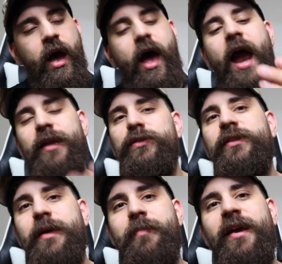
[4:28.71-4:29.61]
I
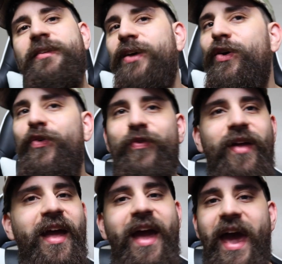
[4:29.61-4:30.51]
looked at myself
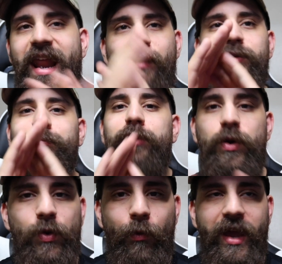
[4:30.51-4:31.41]
and I was
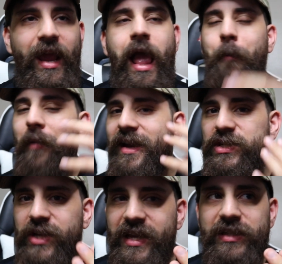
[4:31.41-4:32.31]
blown away. My
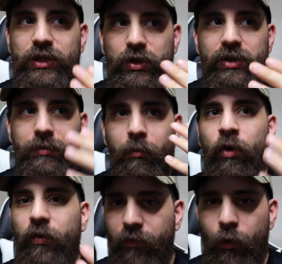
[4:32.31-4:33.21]
cheeks looked
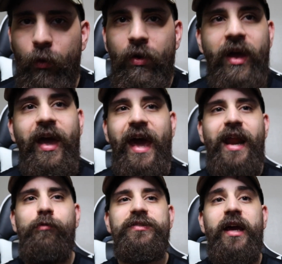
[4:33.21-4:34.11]
more full, and
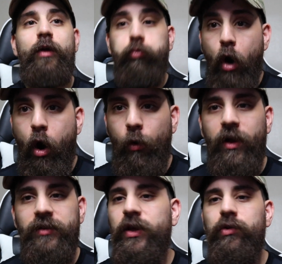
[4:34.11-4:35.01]
I was like, whoa,
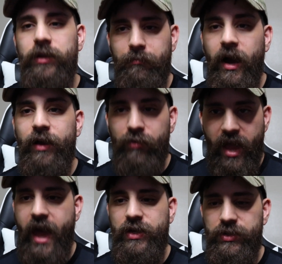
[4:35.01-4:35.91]
literally my
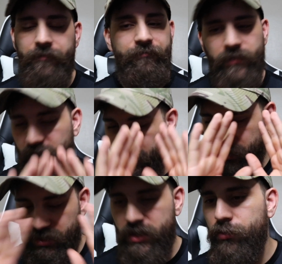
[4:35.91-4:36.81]
reaction. I
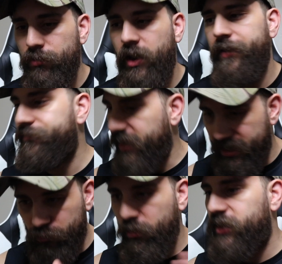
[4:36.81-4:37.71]
shit you not. That
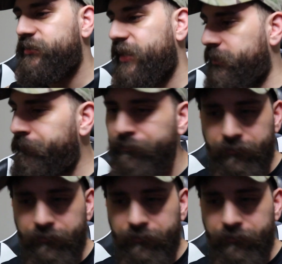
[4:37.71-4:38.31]
is what I said.